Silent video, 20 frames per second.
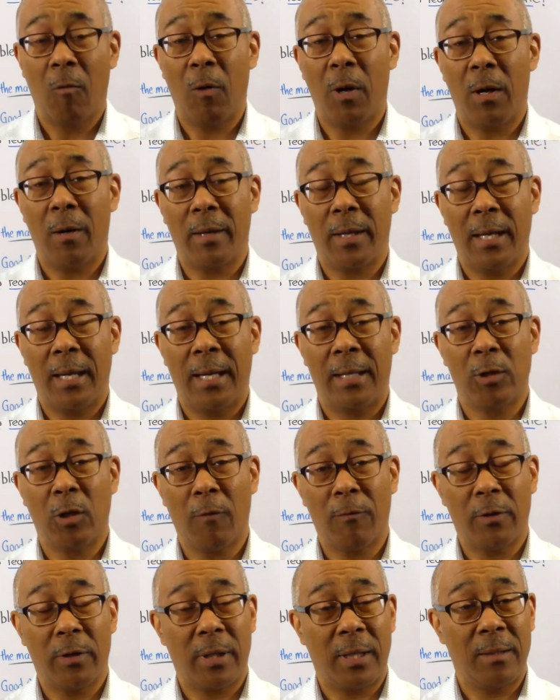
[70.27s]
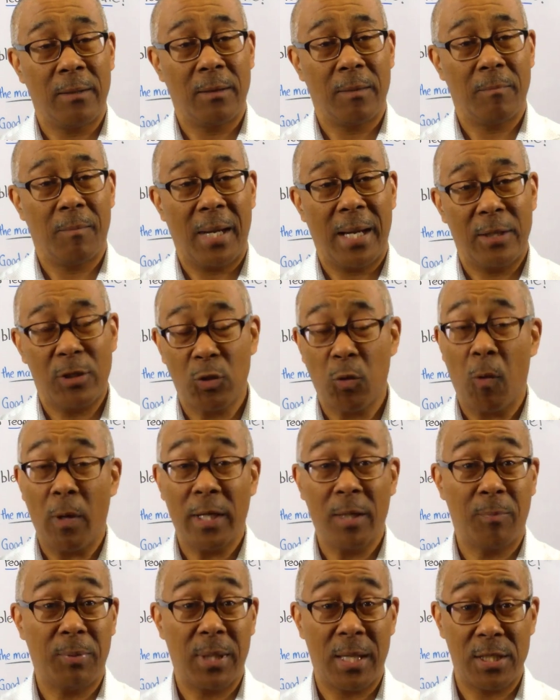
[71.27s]
Well, and over in my
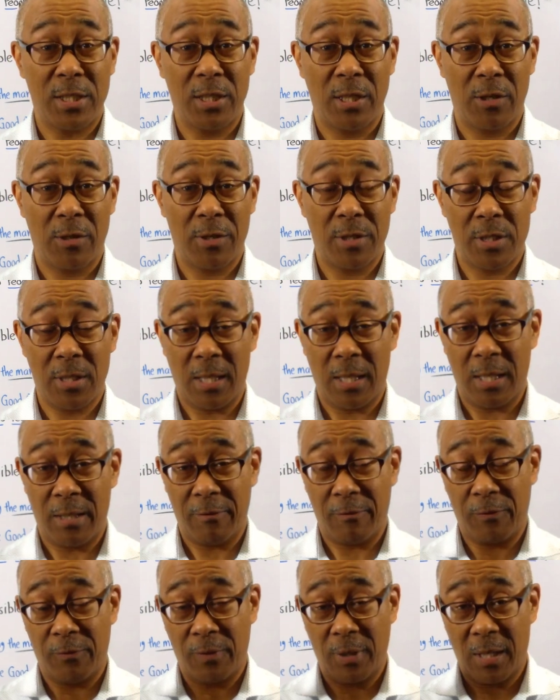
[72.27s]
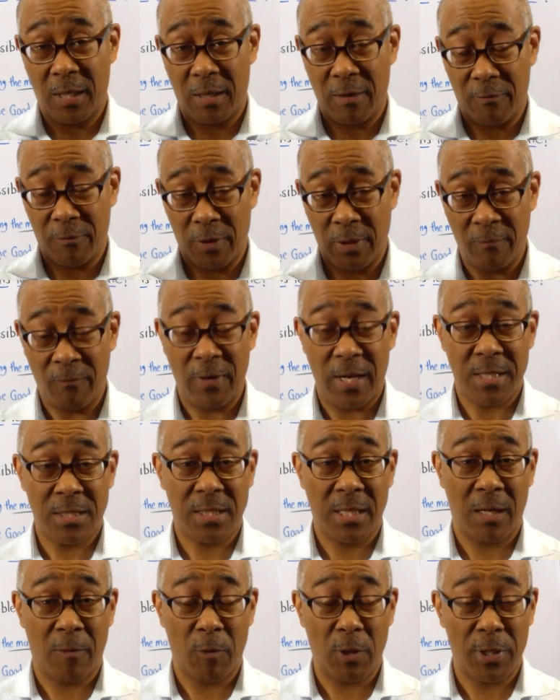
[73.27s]
20 plus years of, of
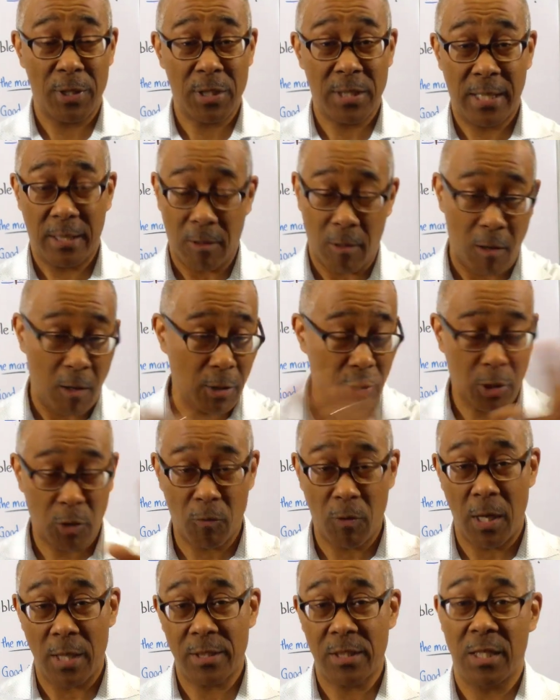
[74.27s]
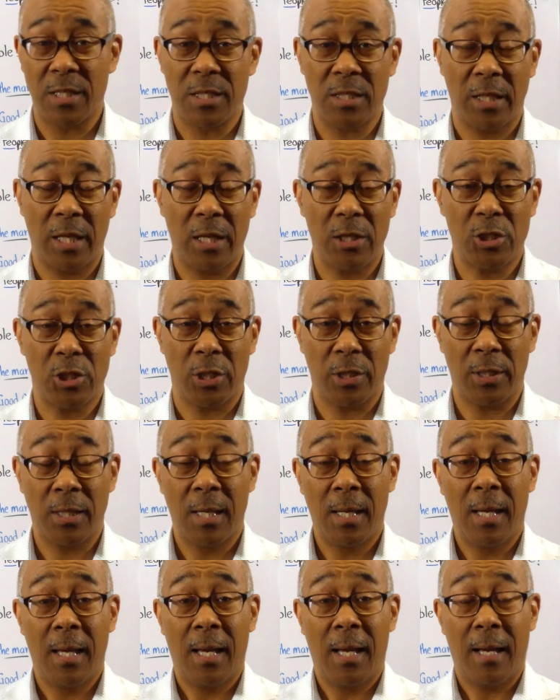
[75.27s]
investing in real estate all across this nation
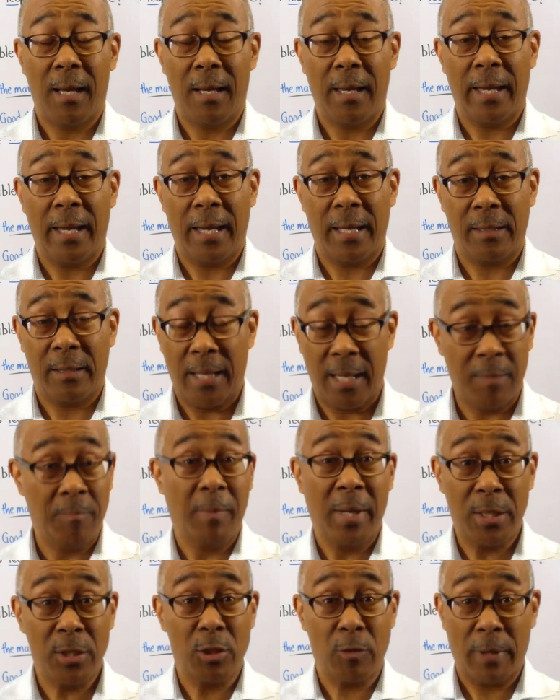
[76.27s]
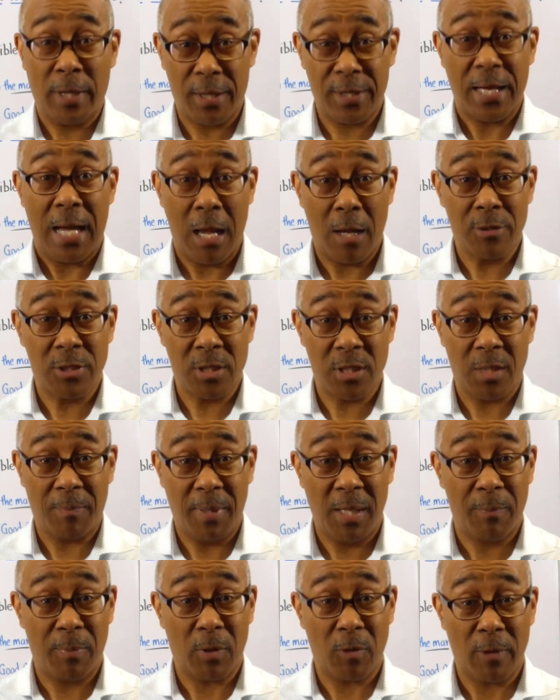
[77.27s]
and, and mentoring thousands
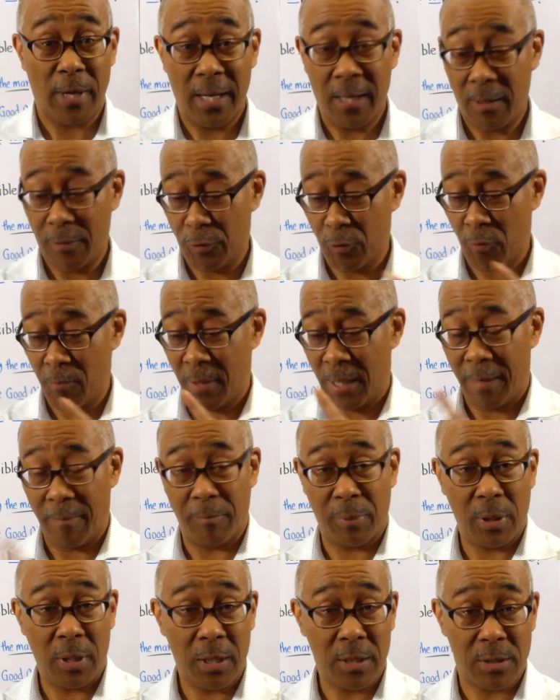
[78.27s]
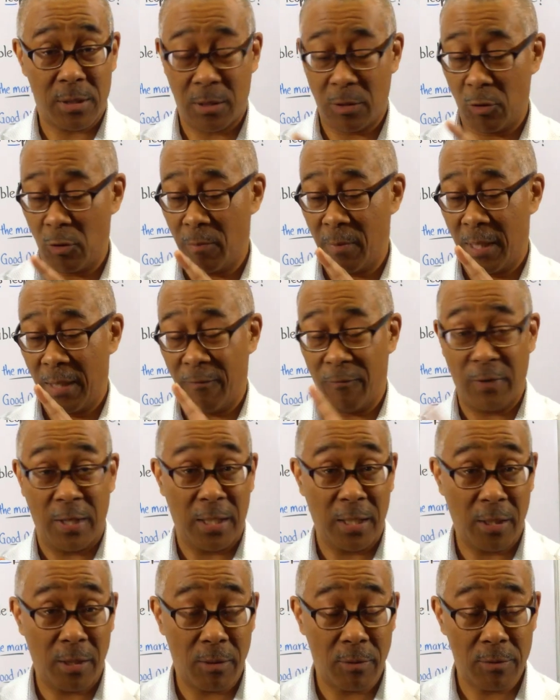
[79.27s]
of people, right? Through my books, through my
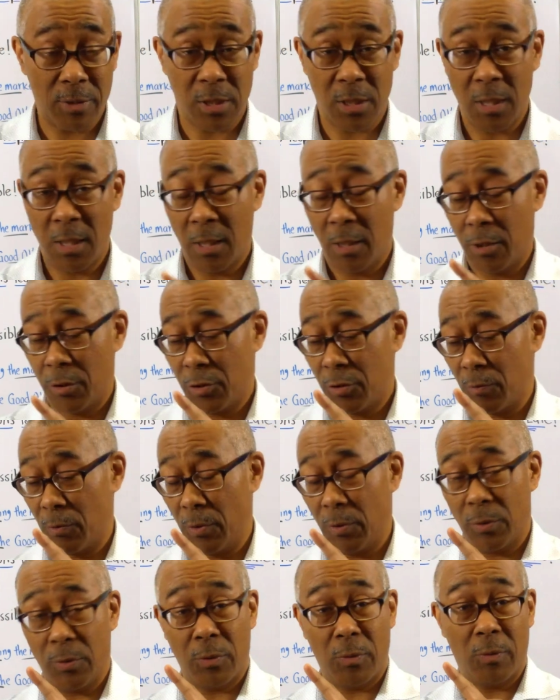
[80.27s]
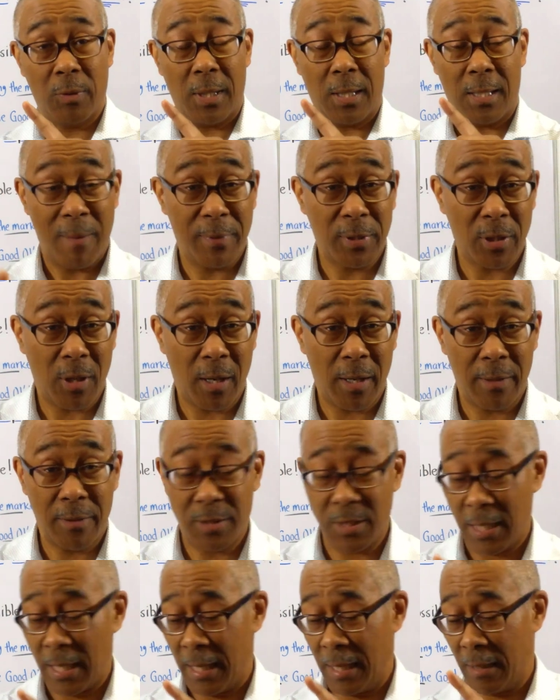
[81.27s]
videos, through
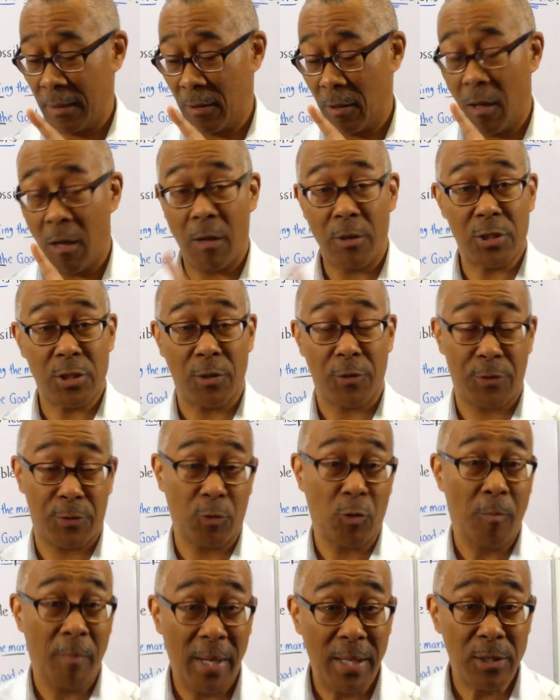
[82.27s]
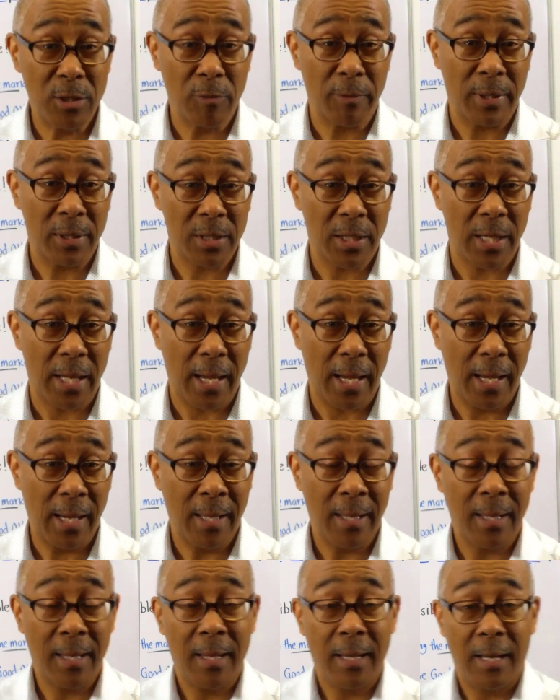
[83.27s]
webinars, and also through mentoring
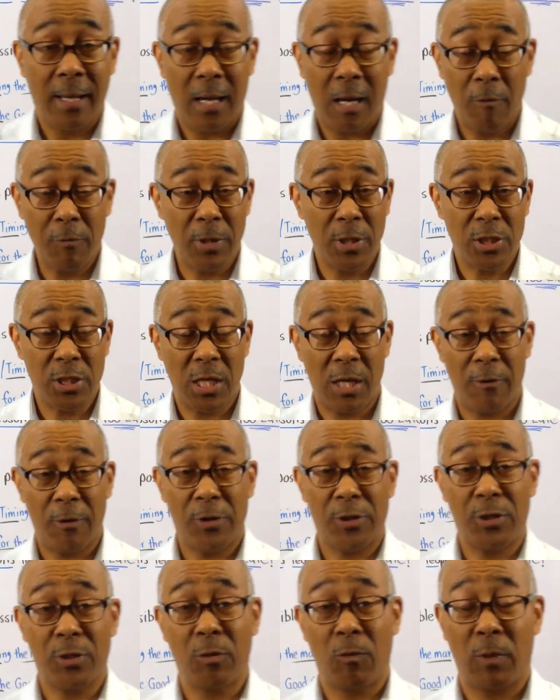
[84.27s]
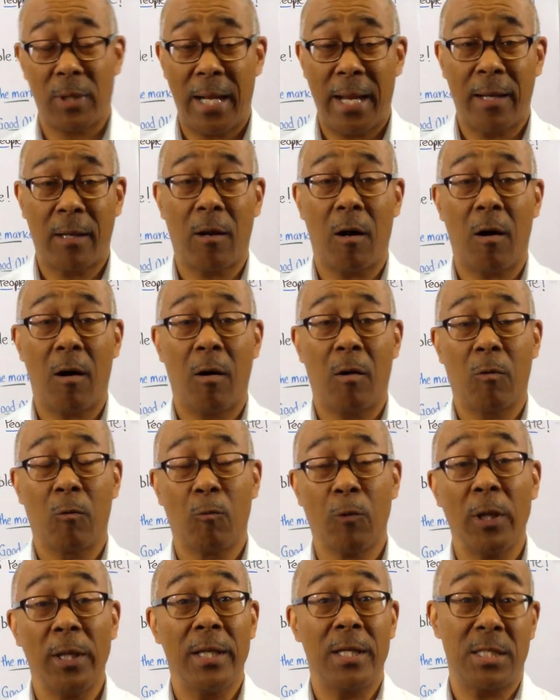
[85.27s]
today, I want to share with you what I call
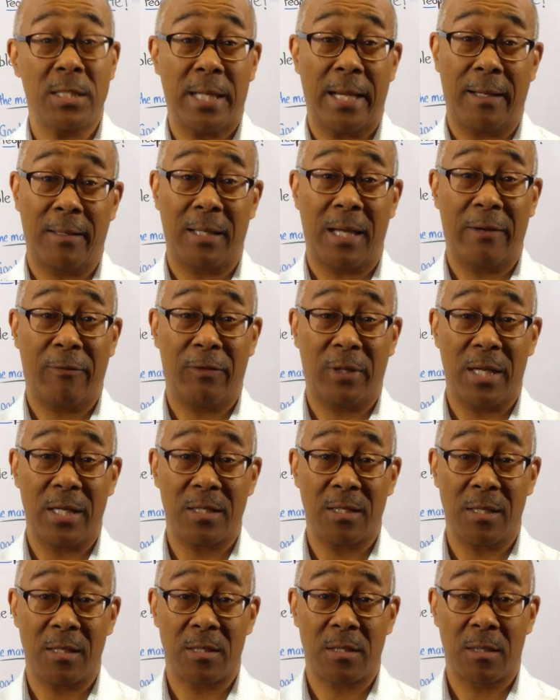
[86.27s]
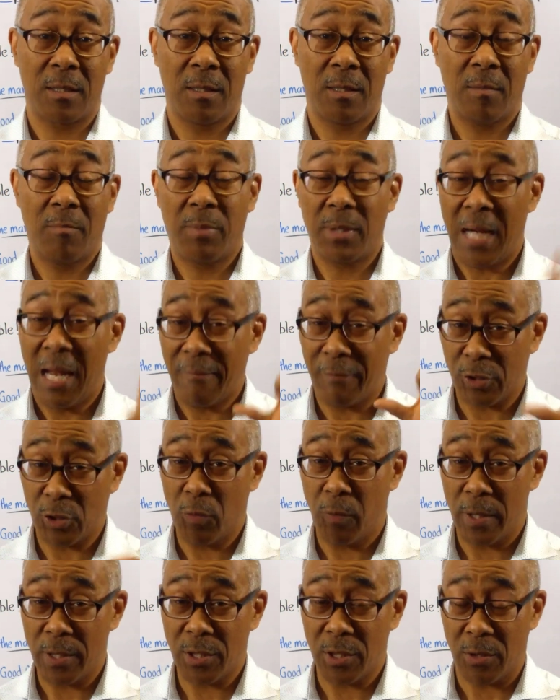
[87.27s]
real estate life lessons but I have a
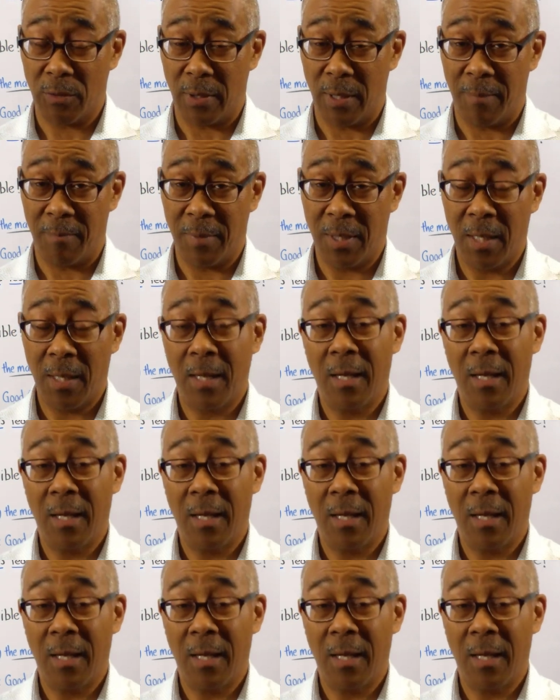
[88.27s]
twist to it.